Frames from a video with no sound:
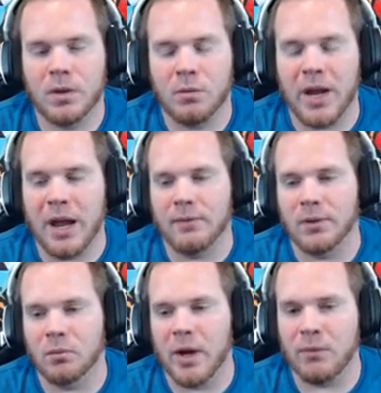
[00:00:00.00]
We have
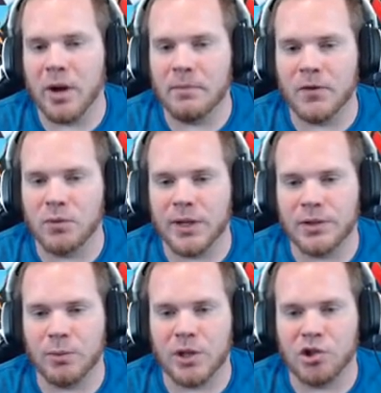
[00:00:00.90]
quite a few
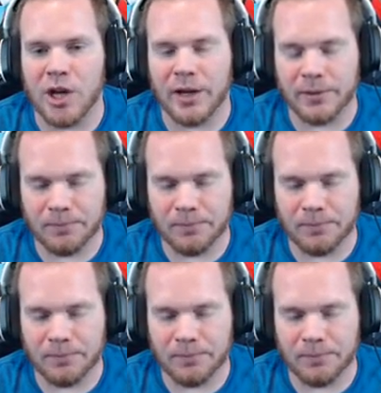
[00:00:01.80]
things we can check.